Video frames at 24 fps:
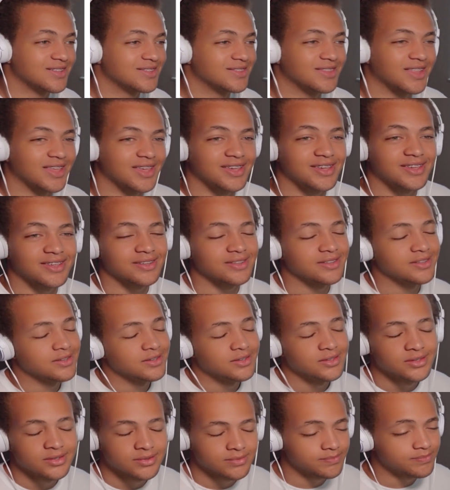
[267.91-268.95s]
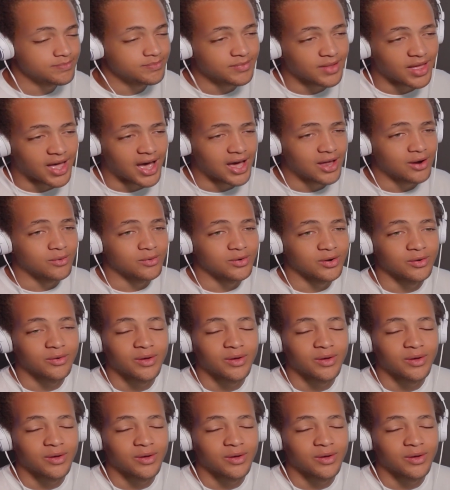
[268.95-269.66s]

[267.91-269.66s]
I don't know.